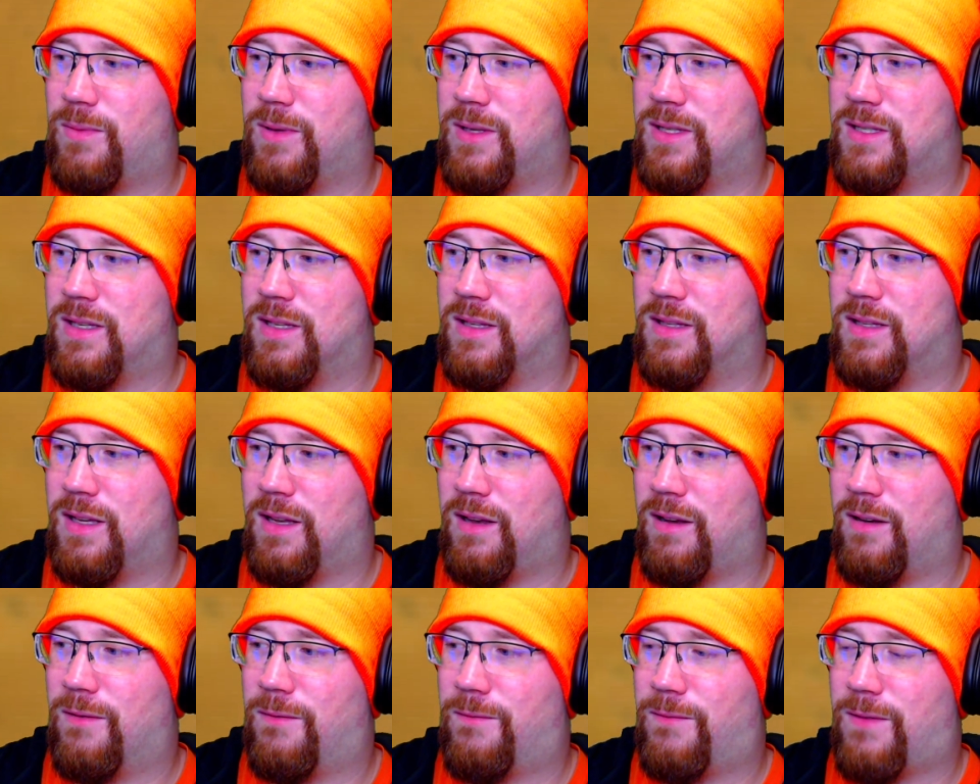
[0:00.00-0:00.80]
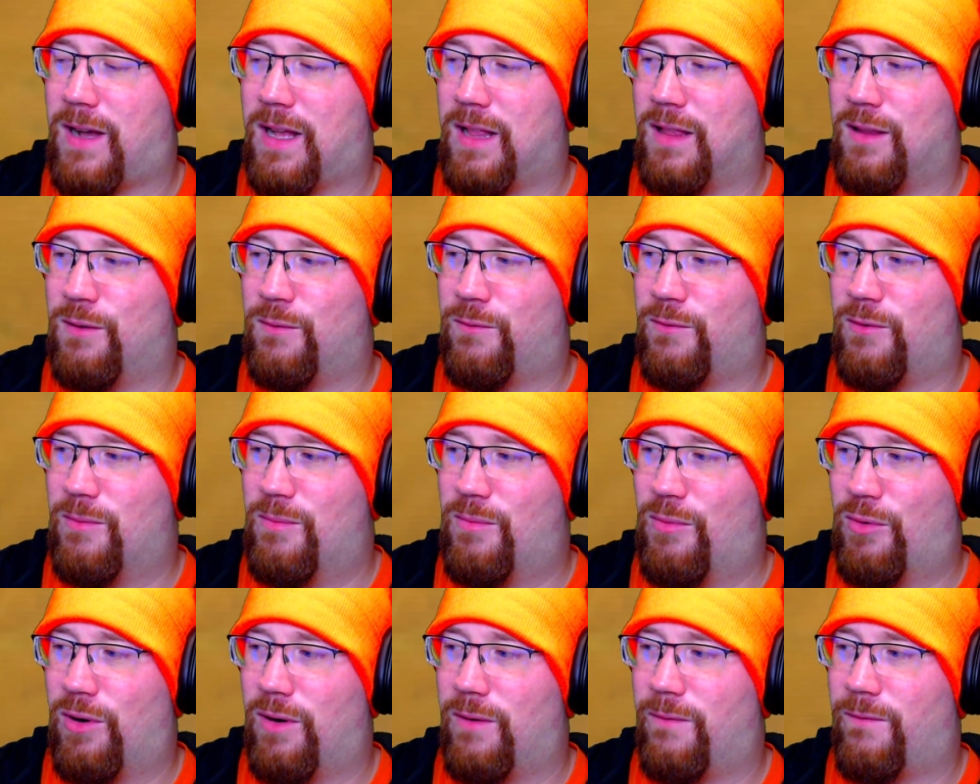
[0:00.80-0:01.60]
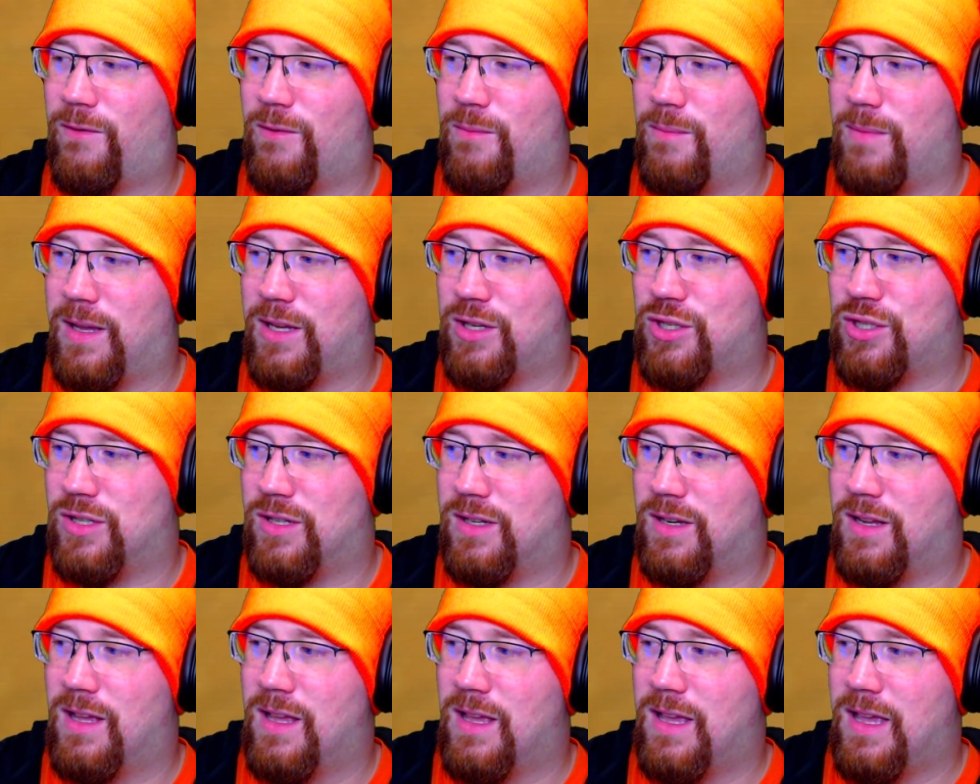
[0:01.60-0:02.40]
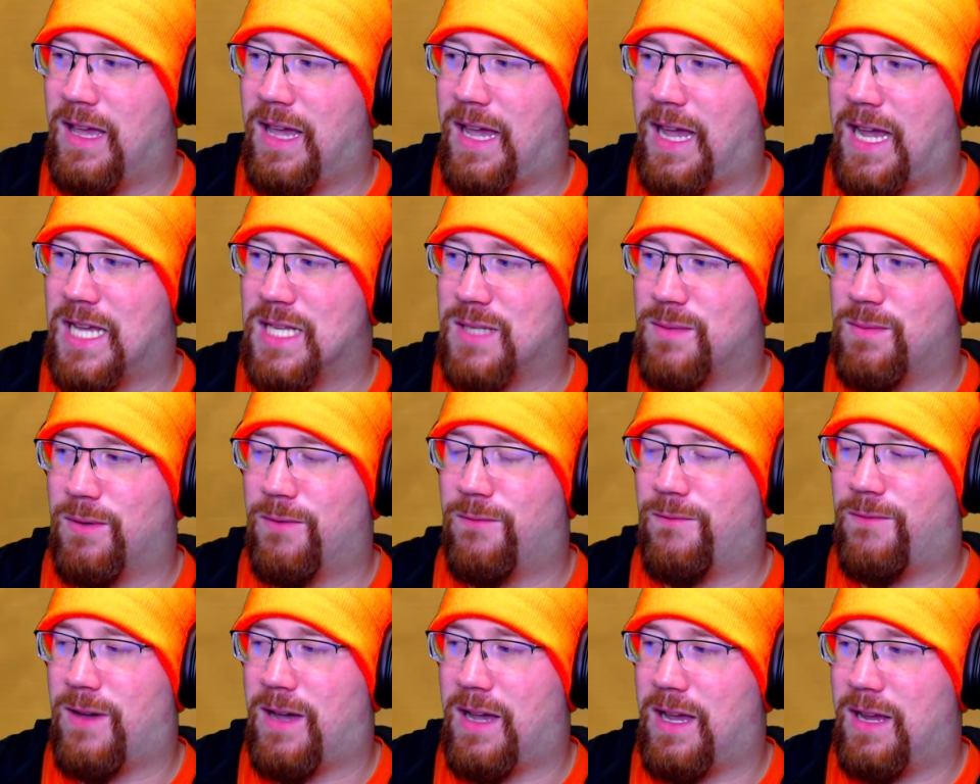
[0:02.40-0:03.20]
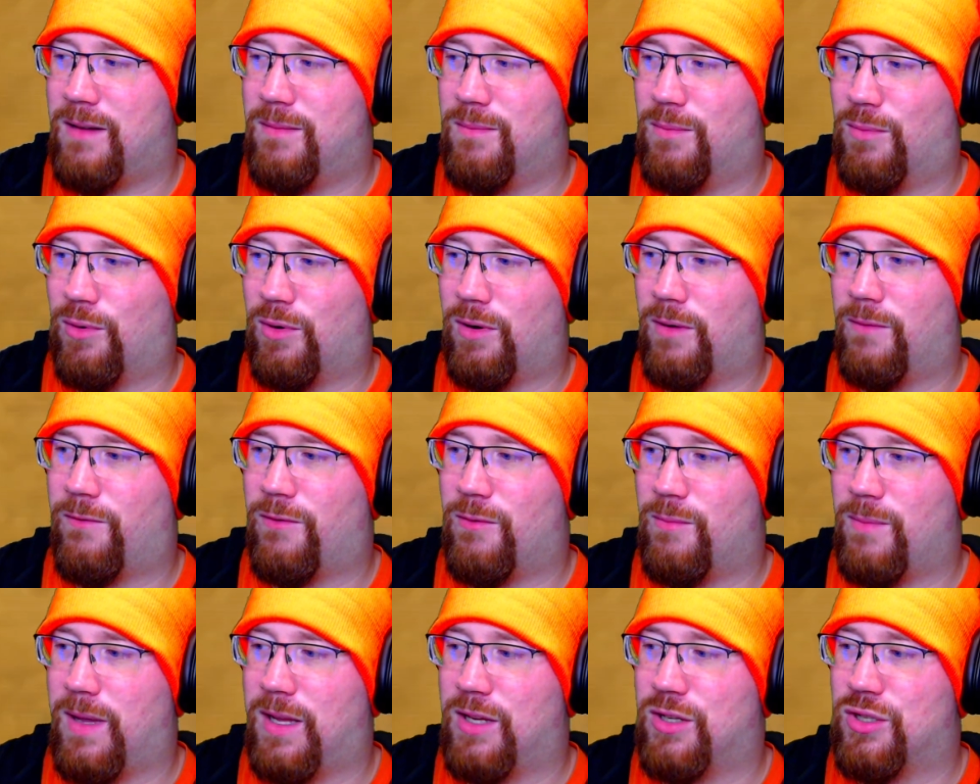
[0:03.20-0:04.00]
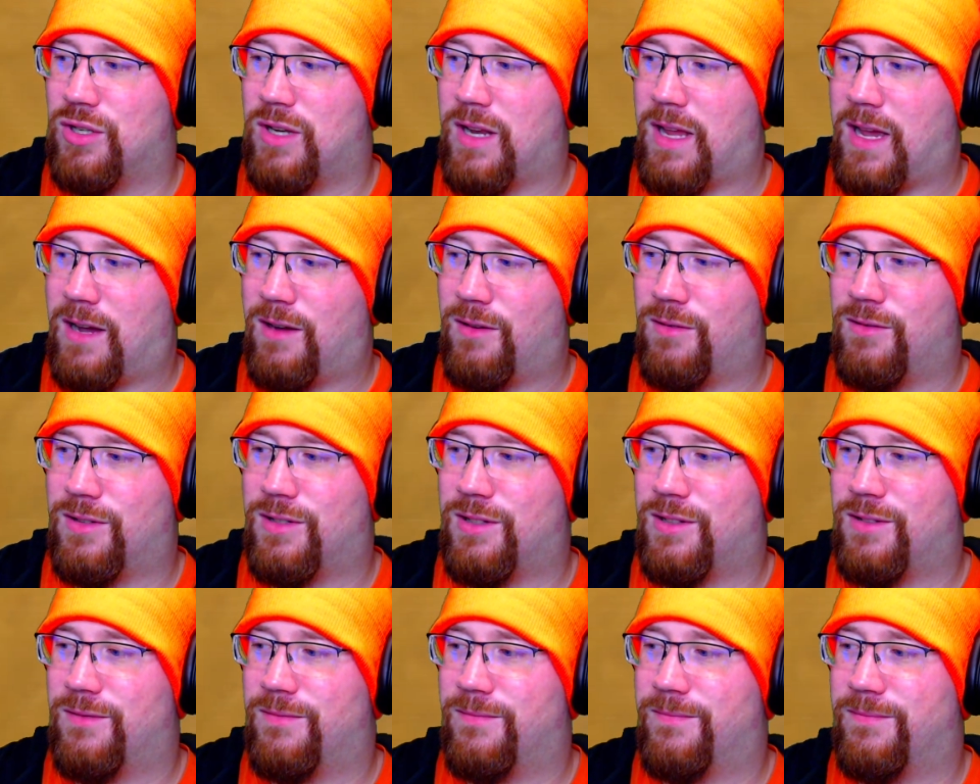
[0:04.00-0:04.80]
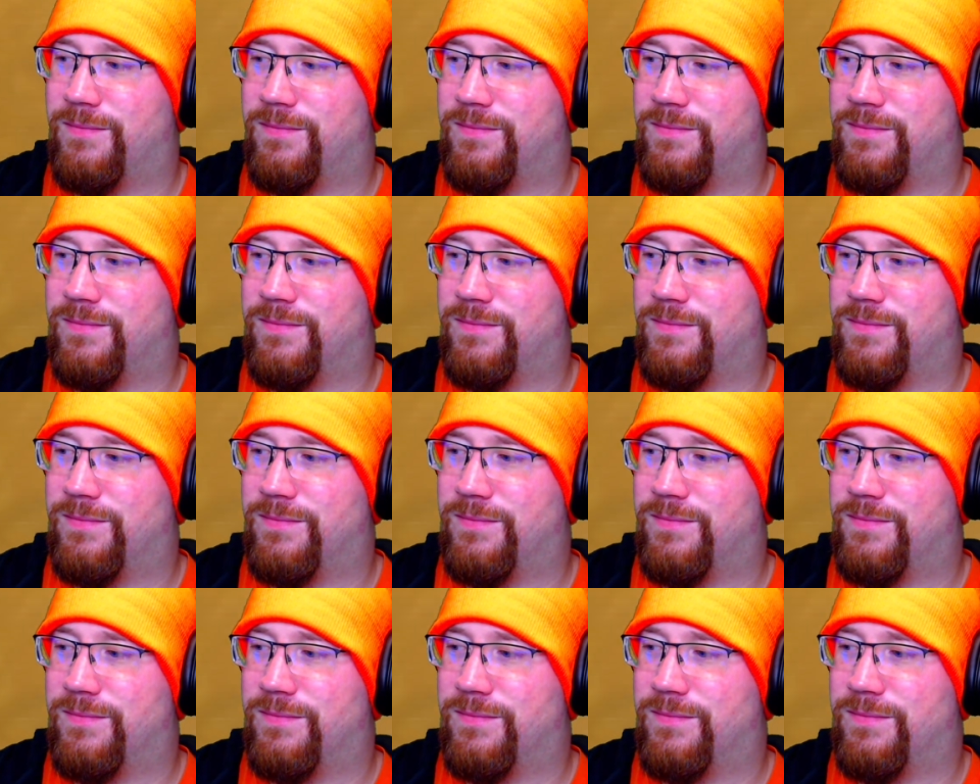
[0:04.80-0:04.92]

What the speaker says: Please continue to follow for more information as we find more information out.